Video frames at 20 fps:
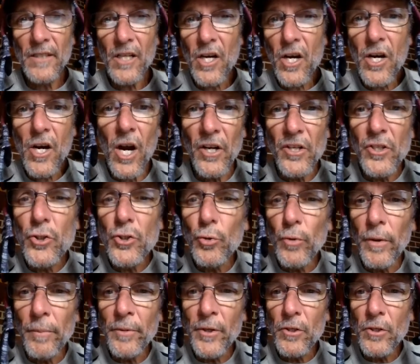
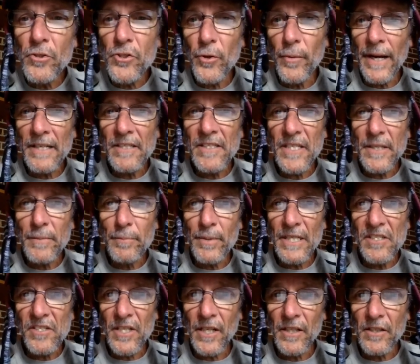contribute to ATP
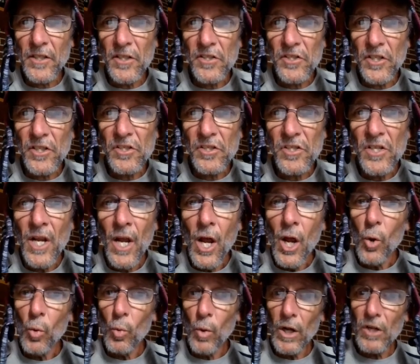synthesis?
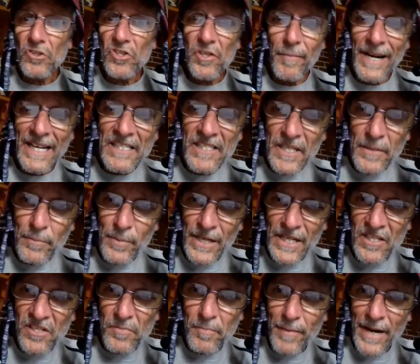Well, some ATP
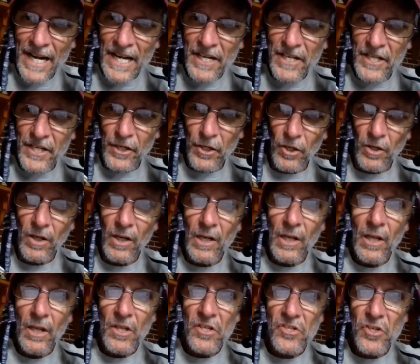is made here.
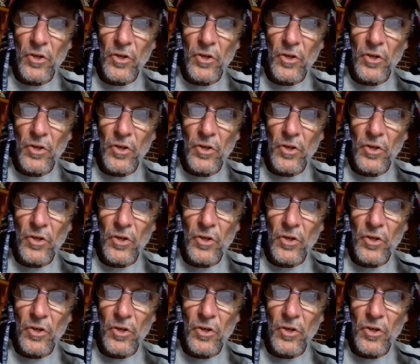So